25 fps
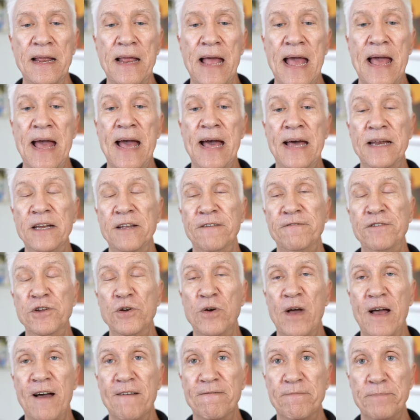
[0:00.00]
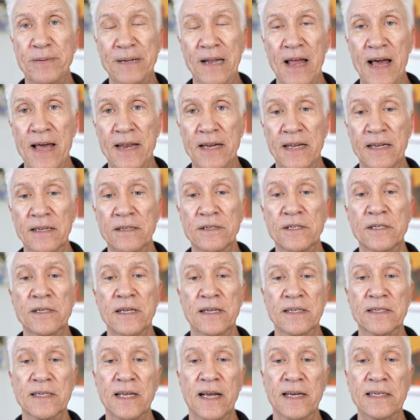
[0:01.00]
And if you have planets,
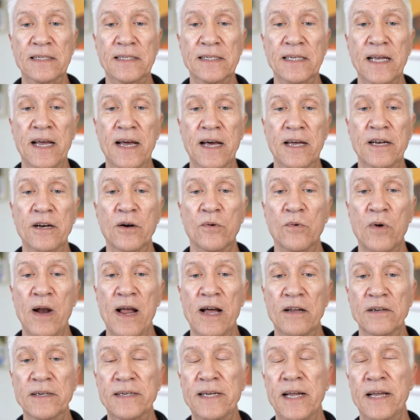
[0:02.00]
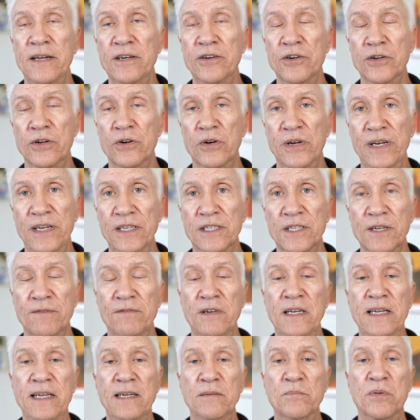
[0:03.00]
as I said, around 10 degrees of
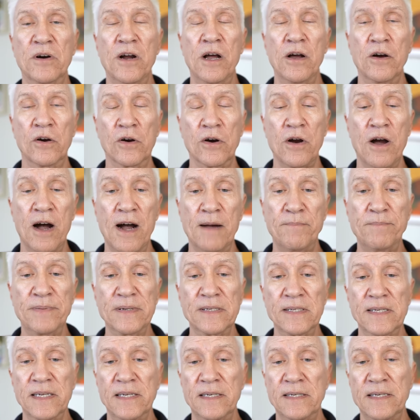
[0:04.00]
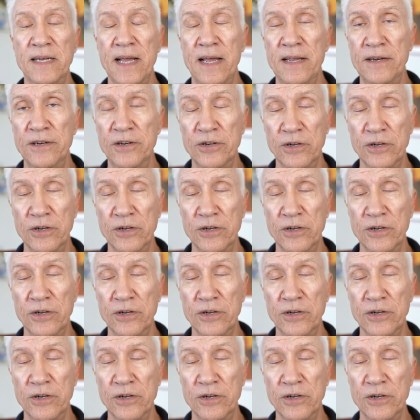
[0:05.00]
Libra or opposite 10